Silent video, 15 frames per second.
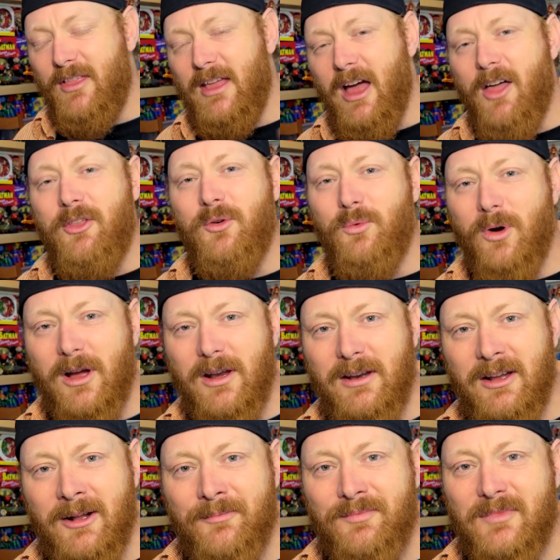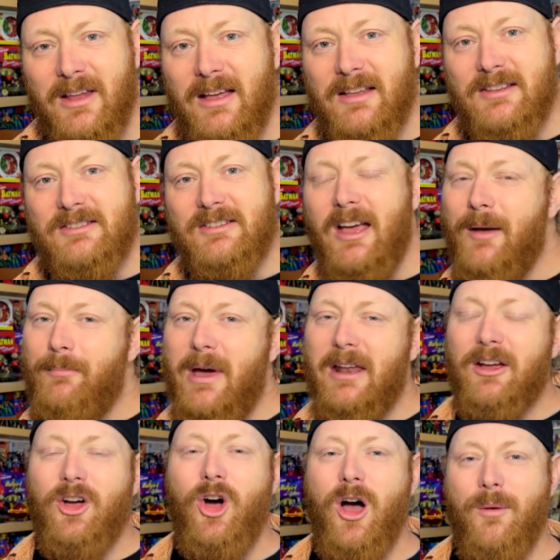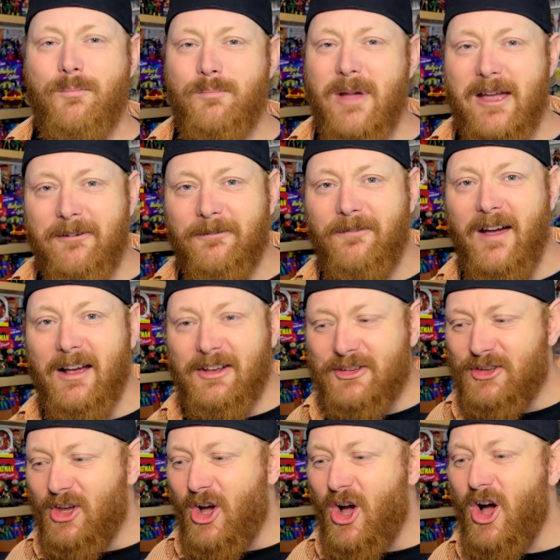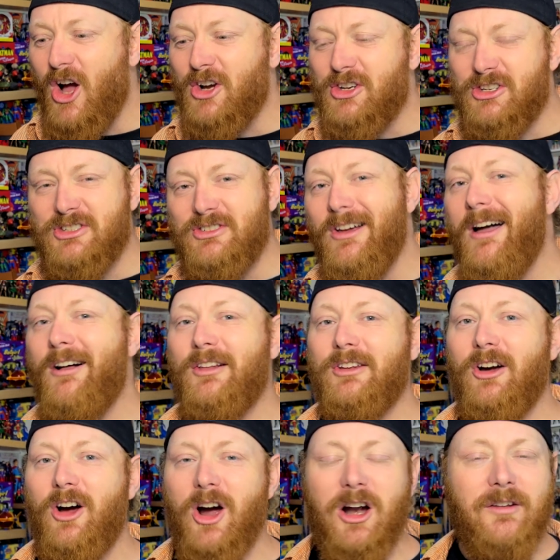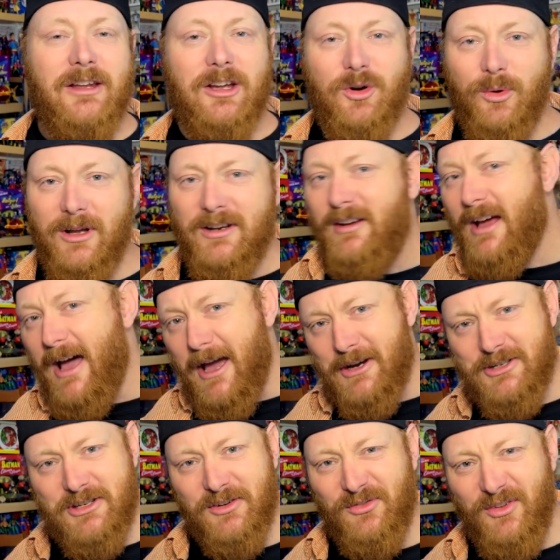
the other one is a Medicom Mafex Hush-styled Harley Quinn action